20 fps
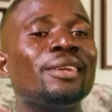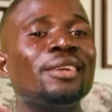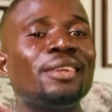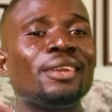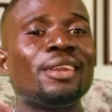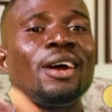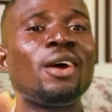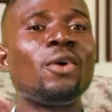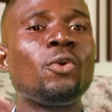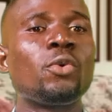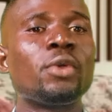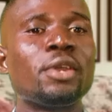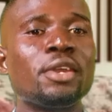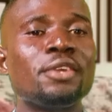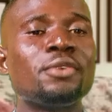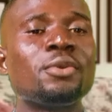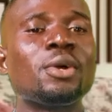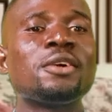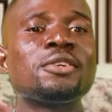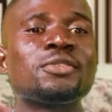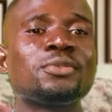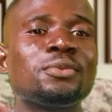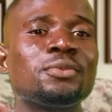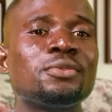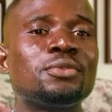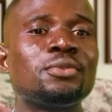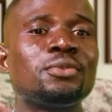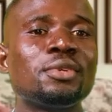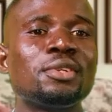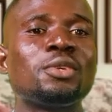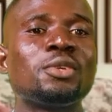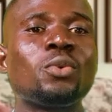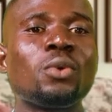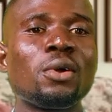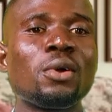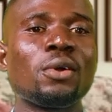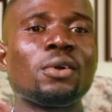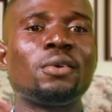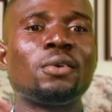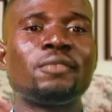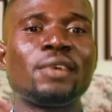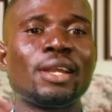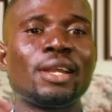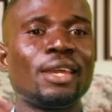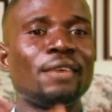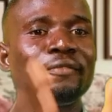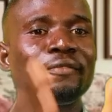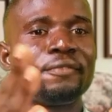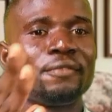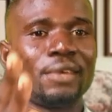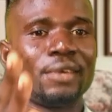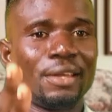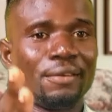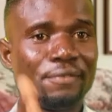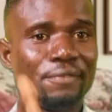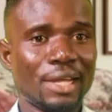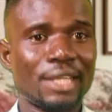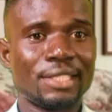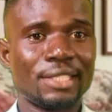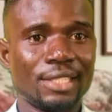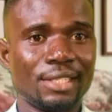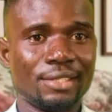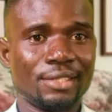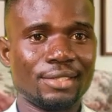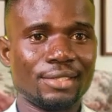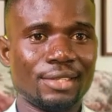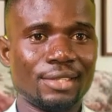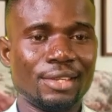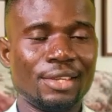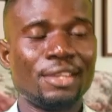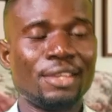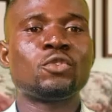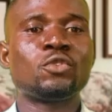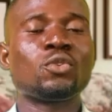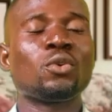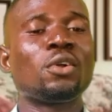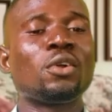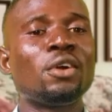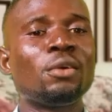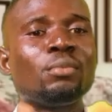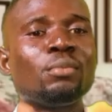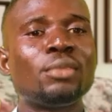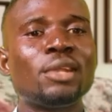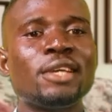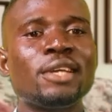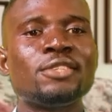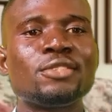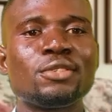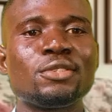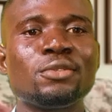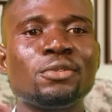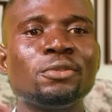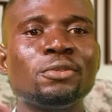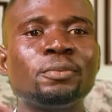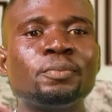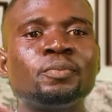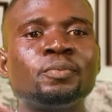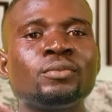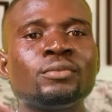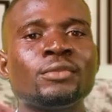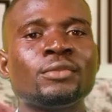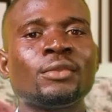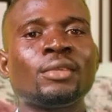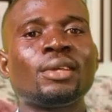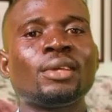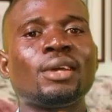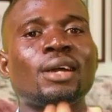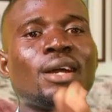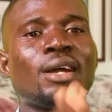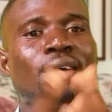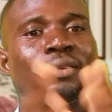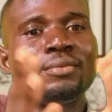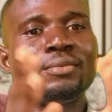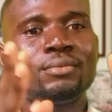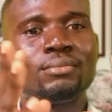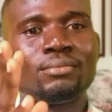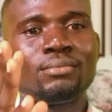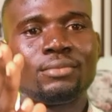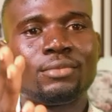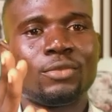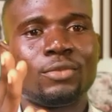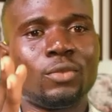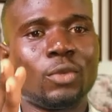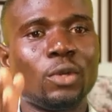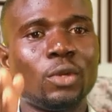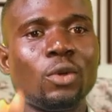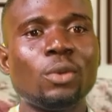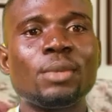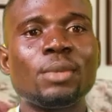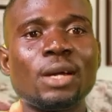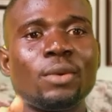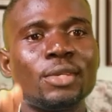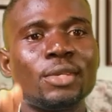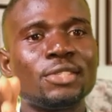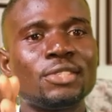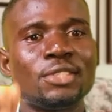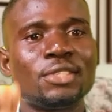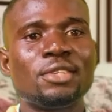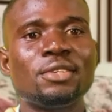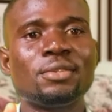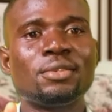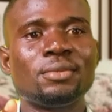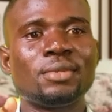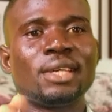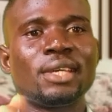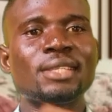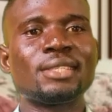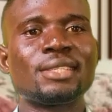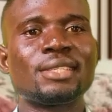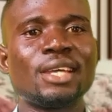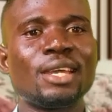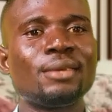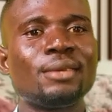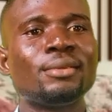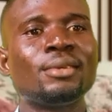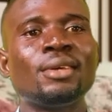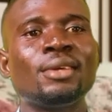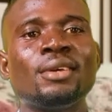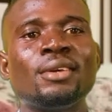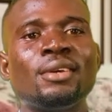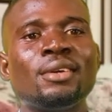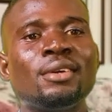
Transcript: In that way, you're also doing the work of an evangelist. So, God bless you, and we hope that we see you next time